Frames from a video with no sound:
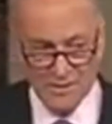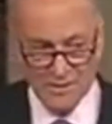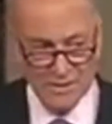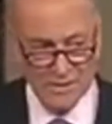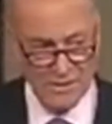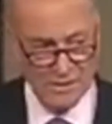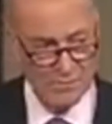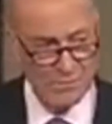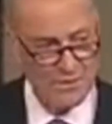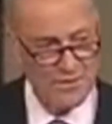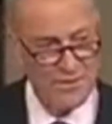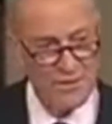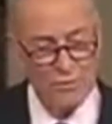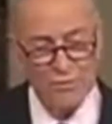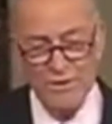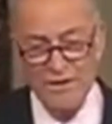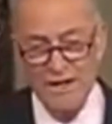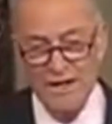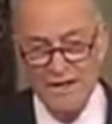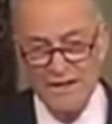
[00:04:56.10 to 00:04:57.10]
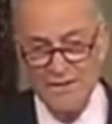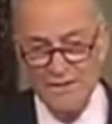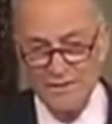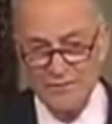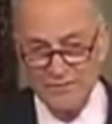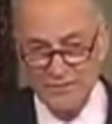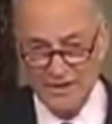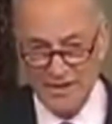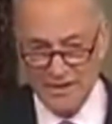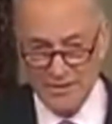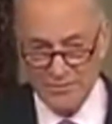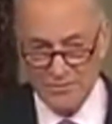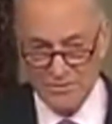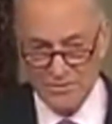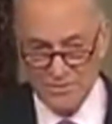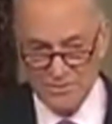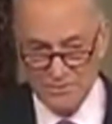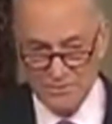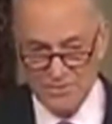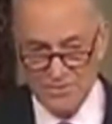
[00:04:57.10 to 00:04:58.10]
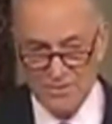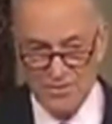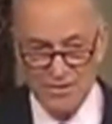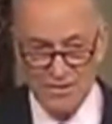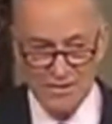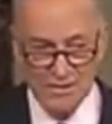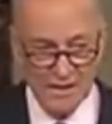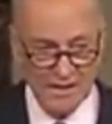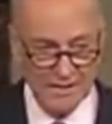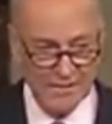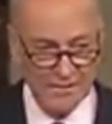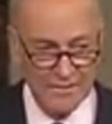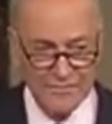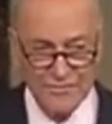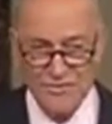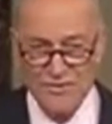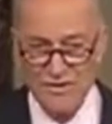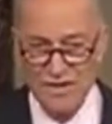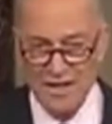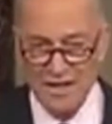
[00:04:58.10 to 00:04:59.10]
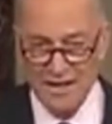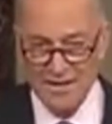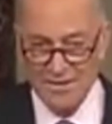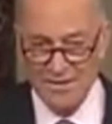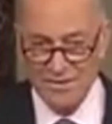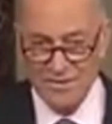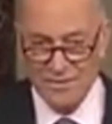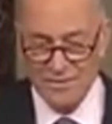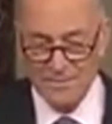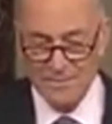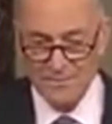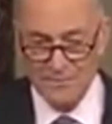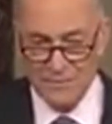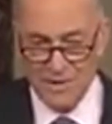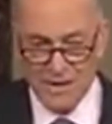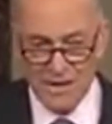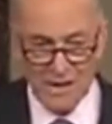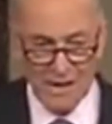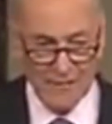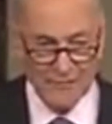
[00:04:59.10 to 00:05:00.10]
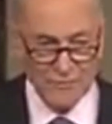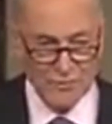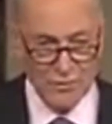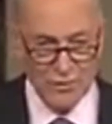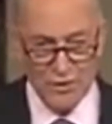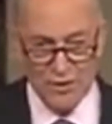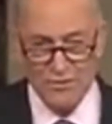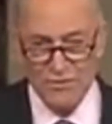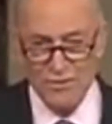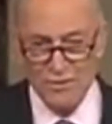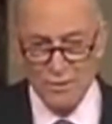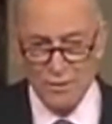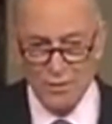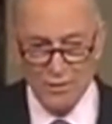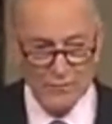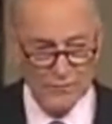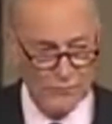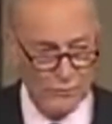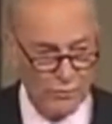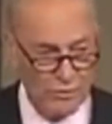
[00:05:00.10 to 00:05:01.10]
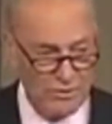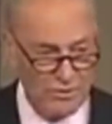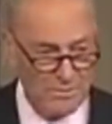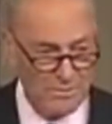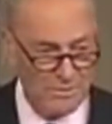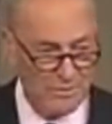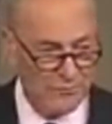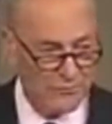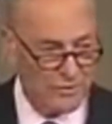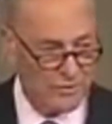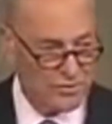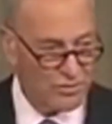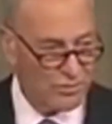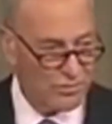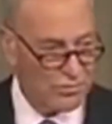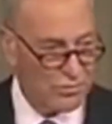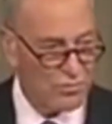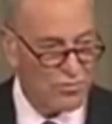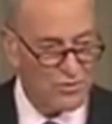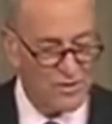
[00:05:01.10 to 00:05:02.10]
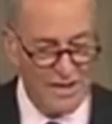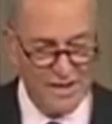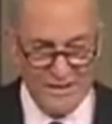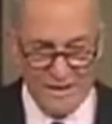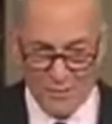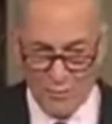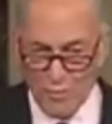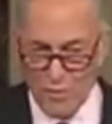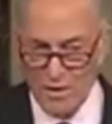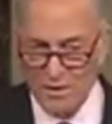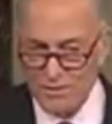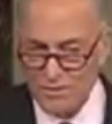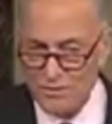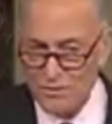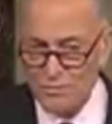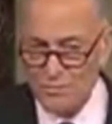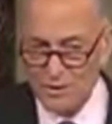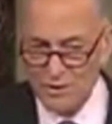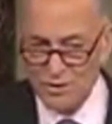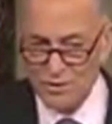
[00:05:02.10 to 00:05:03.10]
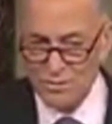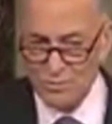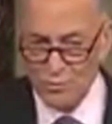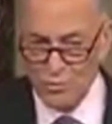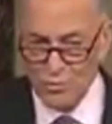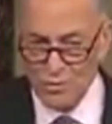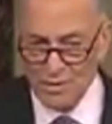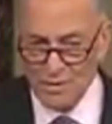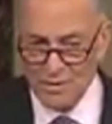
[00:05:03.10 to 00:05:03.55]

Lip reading: but there were not enough counselors, not enough slots. I've talked to law enforcement officials who say they want to do much more,